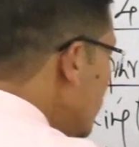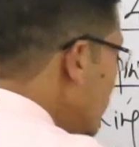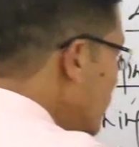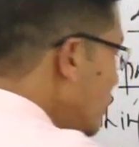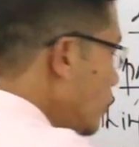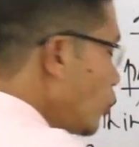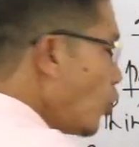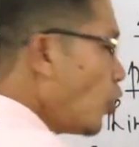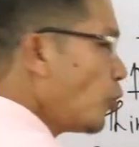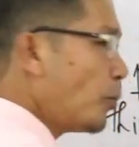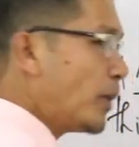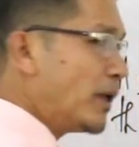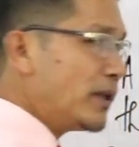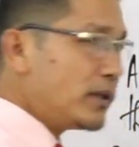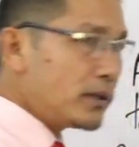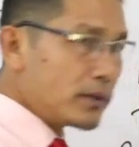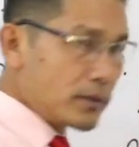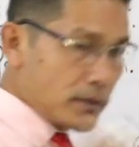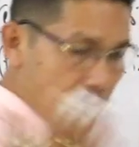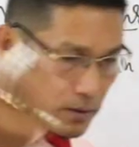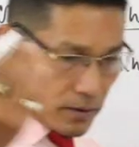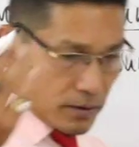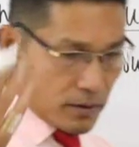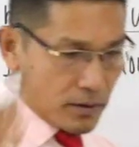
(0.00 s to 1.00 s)
Dog
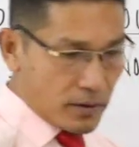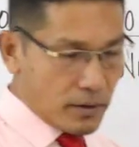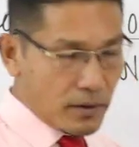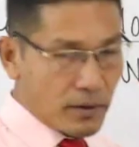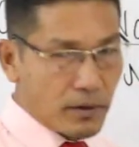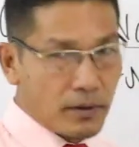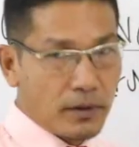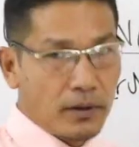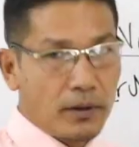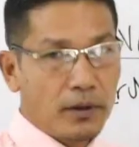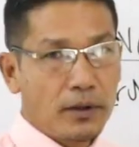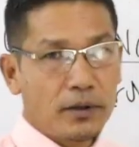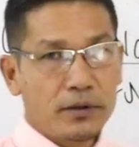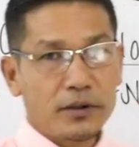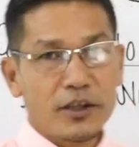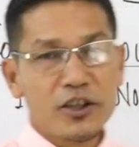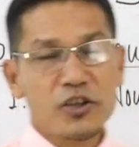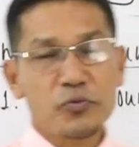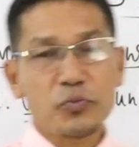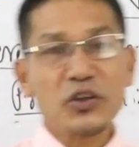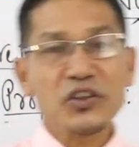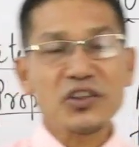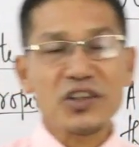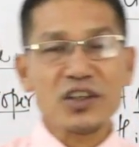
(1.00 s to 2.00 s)
means the
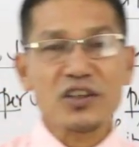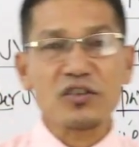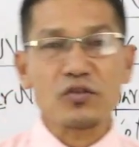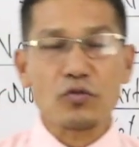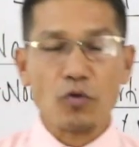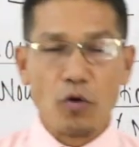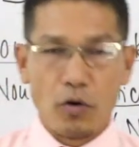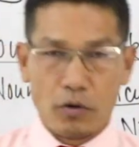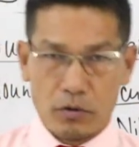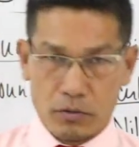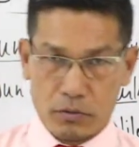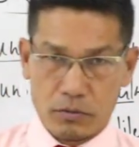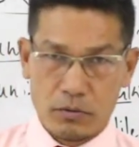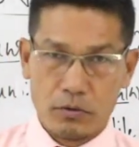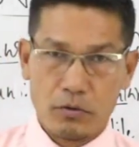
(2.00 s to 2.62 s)
species dog.